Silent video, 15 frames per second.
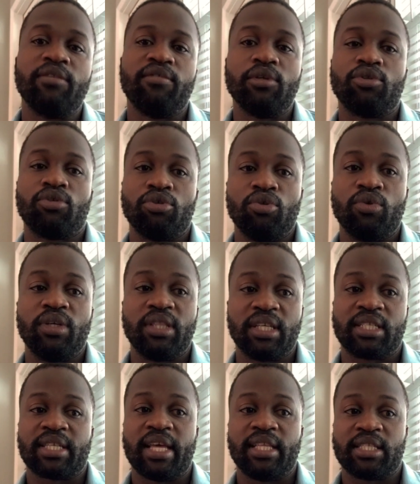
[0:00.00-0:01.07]
it to you, in the
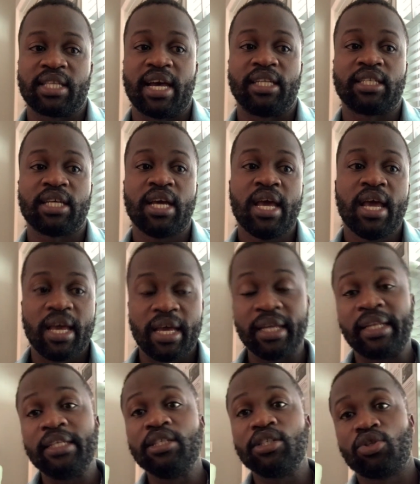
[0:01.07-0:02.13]
sense that at
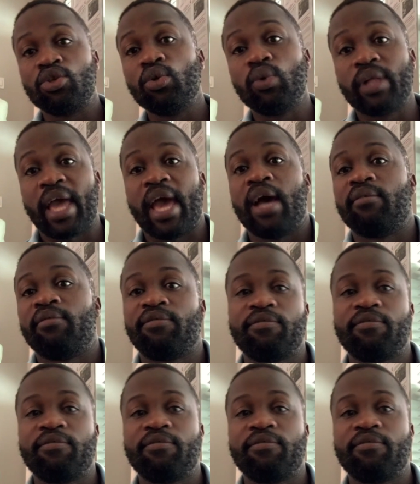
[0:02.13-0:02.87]
least you will have